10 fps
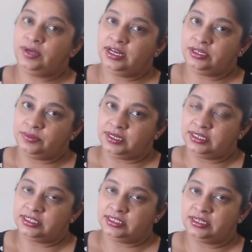8
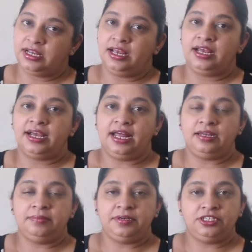weeks,
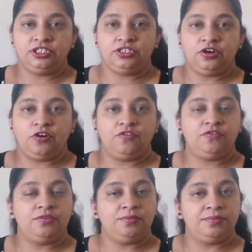calibration of
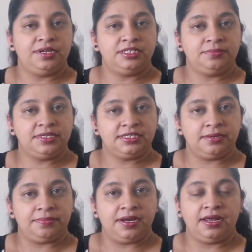breast milk
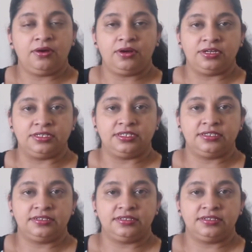supply occurs.